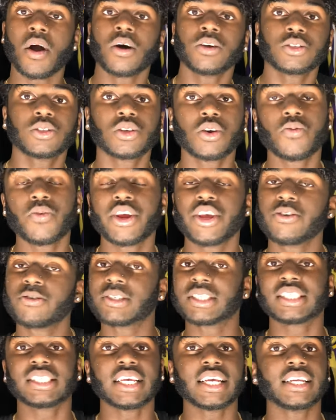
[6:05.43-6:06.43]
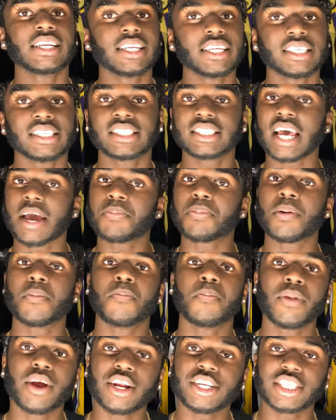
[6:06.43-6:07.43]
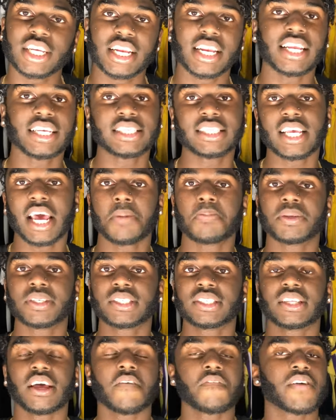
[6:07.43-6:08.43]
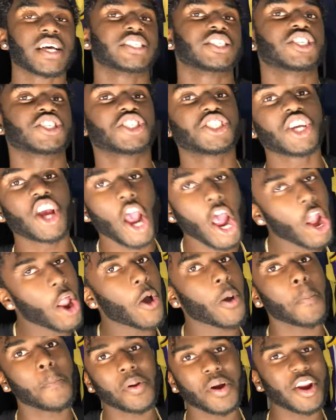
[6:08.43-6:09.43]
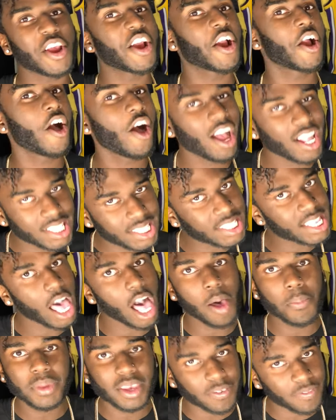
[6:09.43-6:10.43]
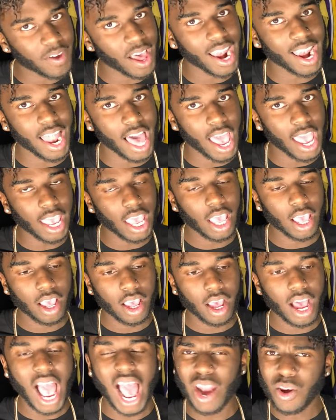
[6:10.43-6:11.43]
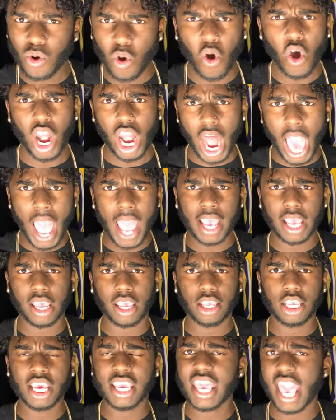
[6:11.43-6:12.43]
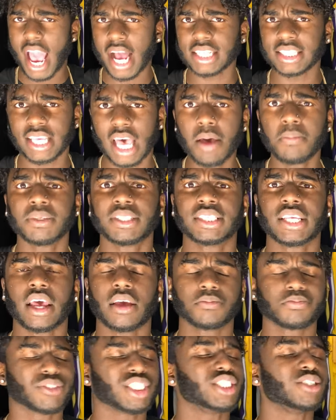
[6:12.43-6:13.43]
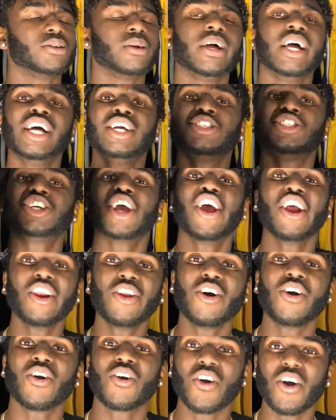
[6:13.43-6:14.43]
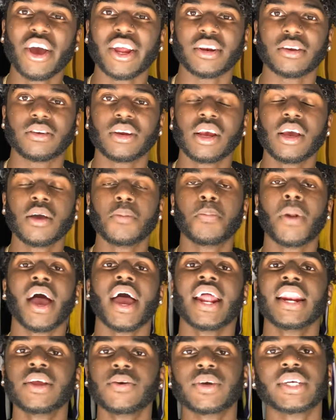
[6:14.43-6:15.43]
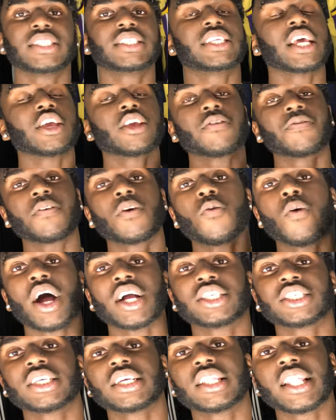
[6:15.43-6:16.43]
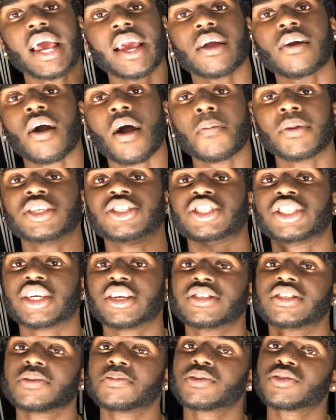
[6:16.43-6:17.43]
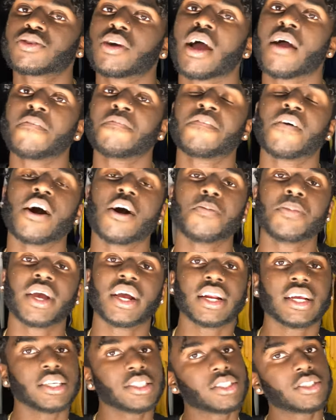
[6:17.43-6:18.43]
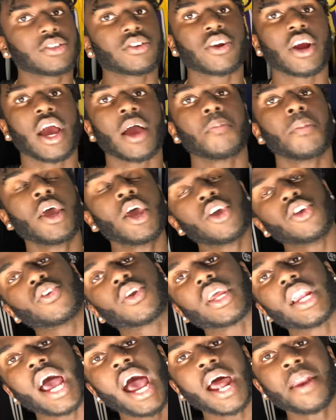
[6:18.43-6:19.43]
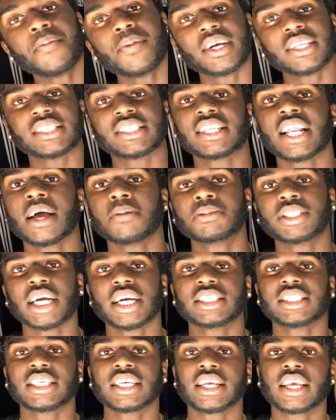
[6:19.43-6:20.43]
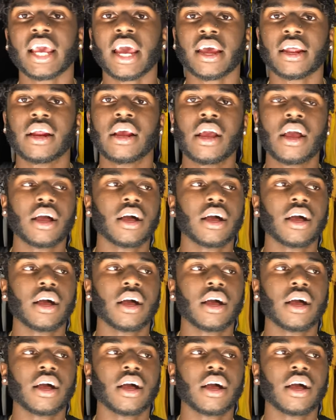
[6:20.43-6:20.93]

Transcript: also, where you will seeing these type of merch and this type of stuff as a shirt look pretty good. Tell me if I lie. I no lie. You can't tell me so. Shirt look good. But anyways, thank you for watching. Like, comment, share, subscribe. Follow me on Instagram. You can add me on Snapchat to get